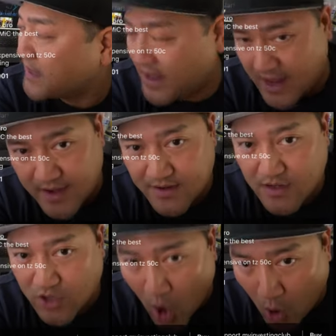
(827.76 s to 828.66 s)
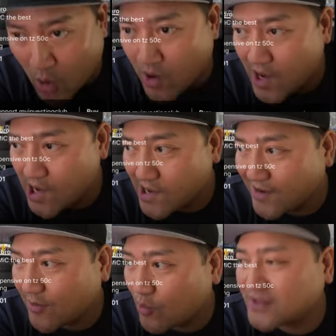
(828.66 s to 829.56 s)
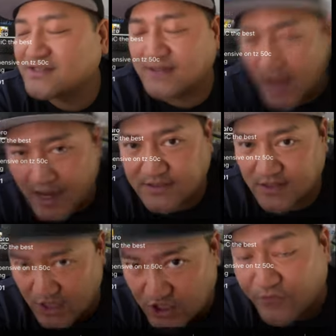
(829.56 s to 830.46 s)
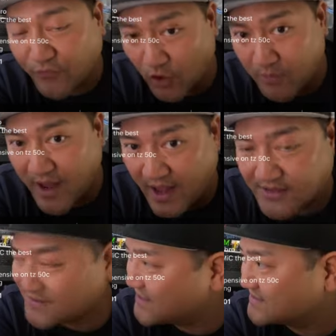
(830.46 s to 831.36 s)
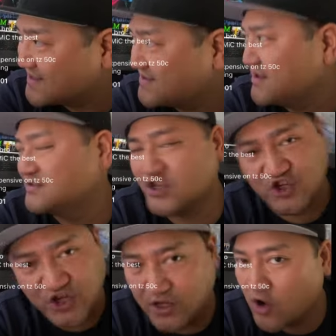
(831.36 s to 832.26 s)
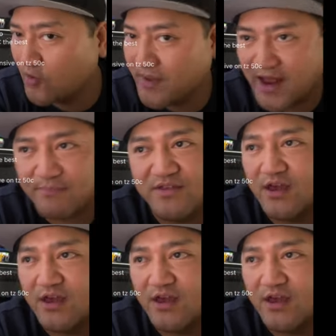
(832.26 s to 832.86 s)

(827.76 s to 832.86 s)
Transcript: They know what size each firm has is is a cheat code, man.